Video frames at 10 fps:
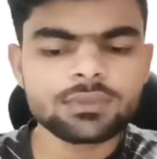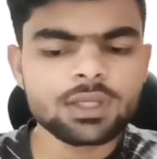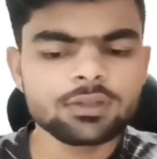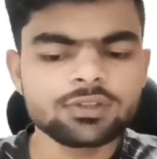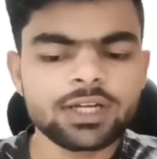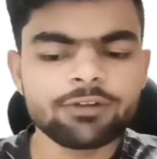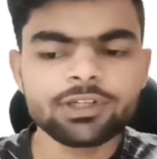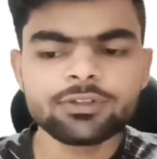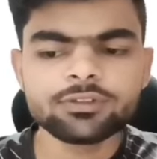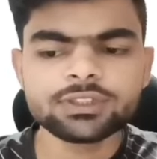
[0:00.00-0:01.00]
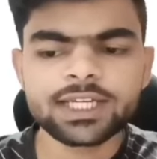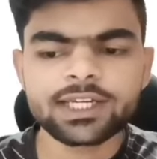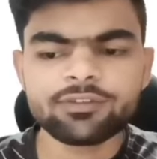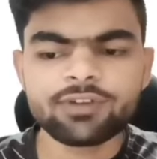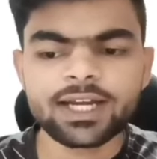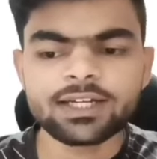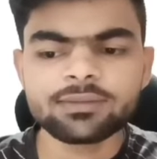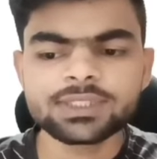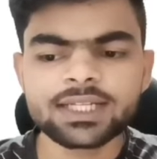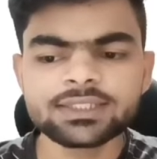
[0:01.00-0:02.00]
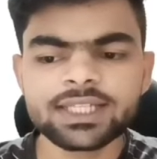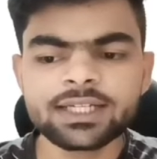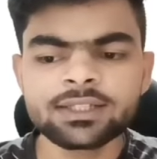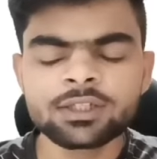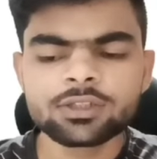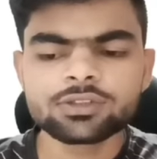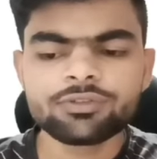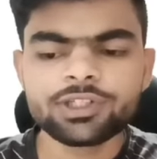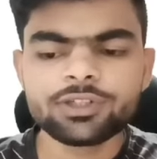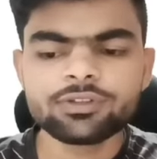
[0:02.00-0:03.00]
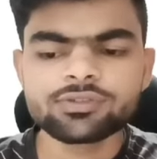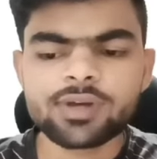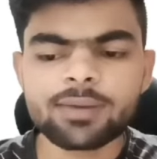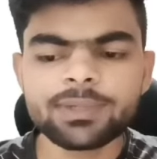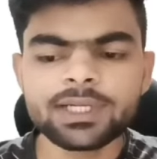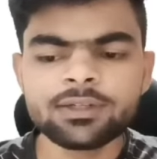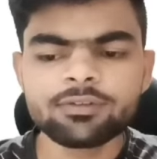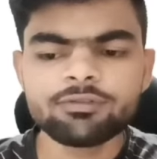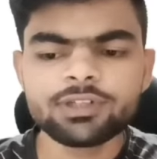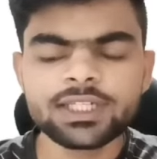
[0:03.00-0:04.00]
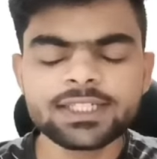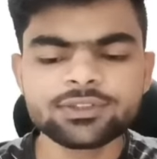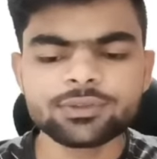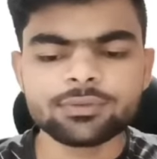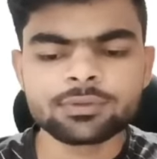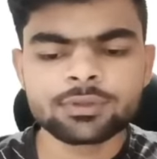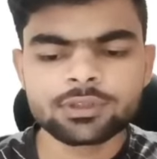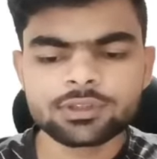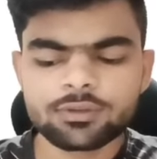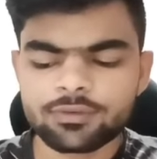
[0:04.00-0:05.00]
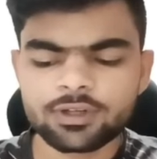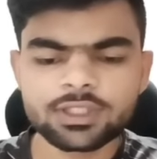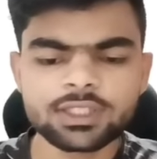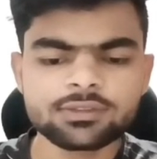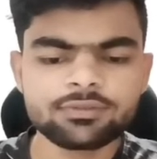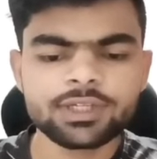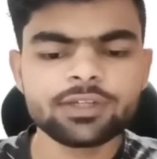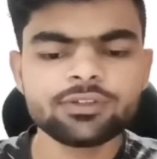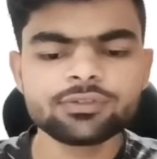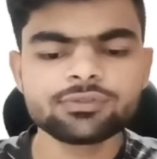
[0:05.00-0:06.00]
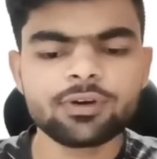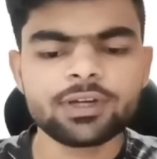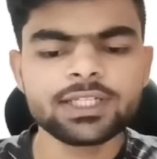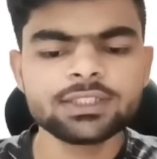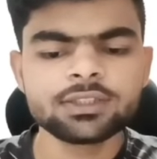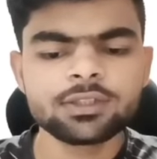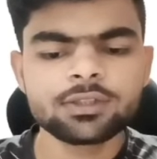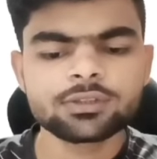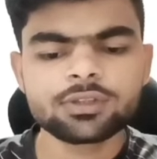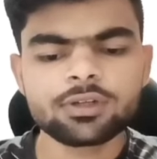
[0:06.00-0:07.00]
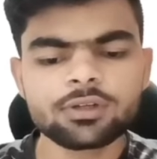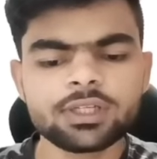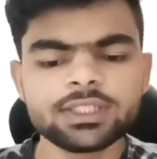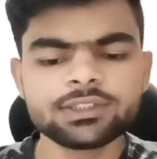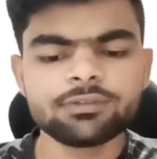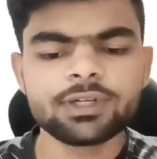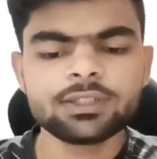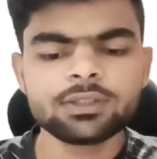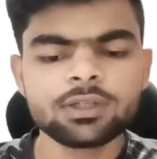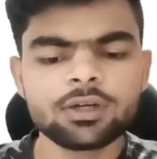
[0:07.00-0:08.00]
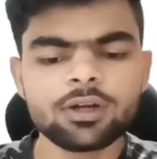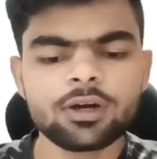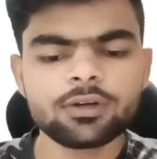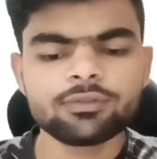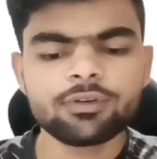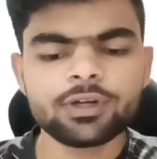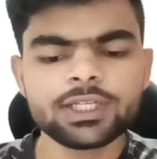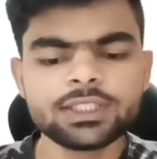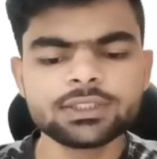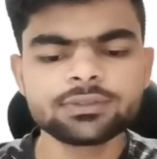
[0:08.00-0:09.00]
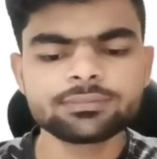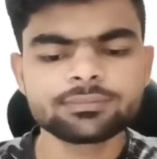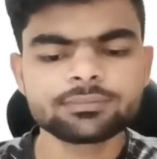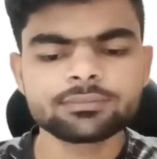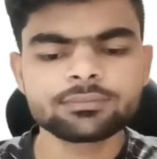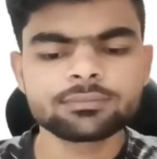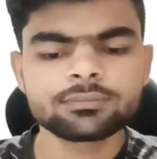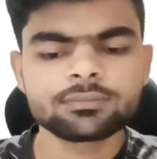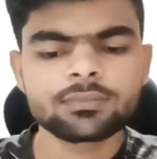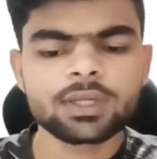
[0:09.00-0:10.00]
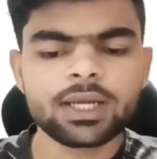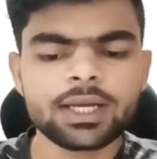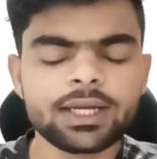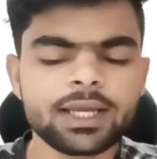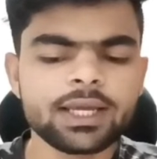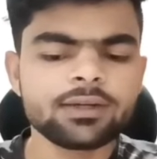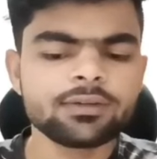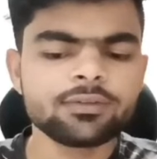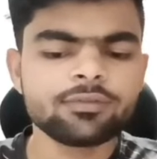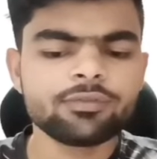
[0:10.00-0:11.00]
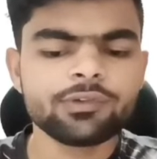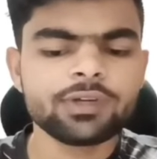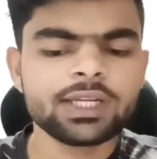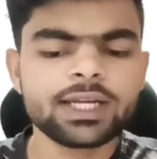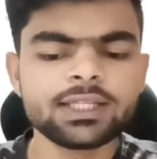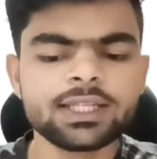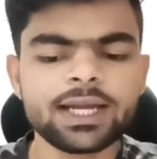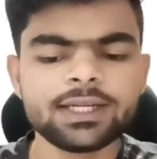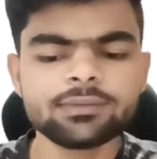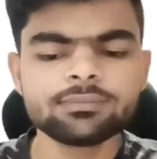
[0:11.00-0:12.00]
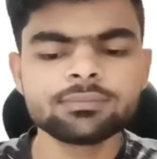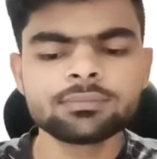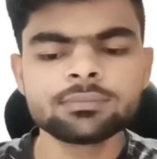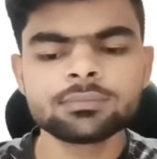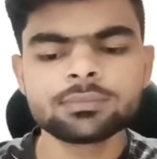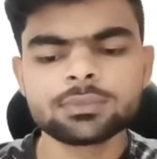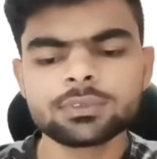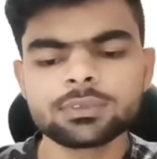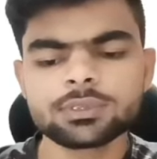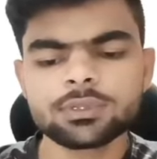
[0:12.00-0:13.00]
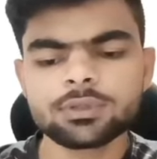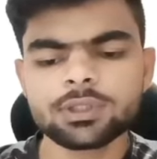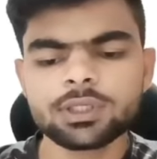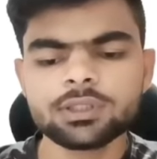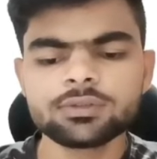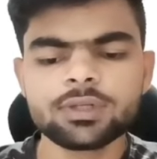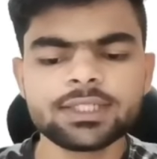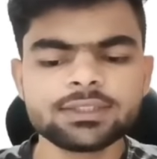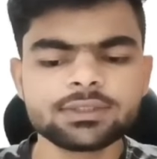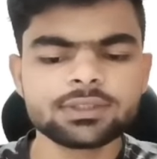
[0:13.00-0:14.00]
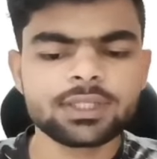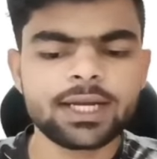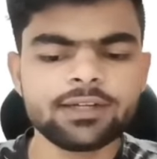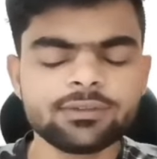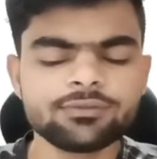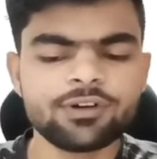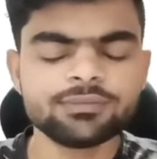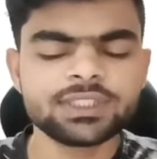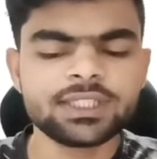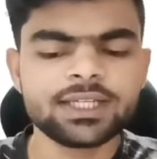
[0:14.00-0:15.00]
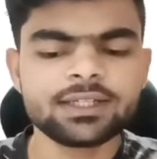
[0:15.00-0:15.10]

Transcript: So now we need to check if items are checked. So we need to swap it with list2. So for this, we can use for each list1 dot for each, and here we will get the item. Okay, so let's write function here.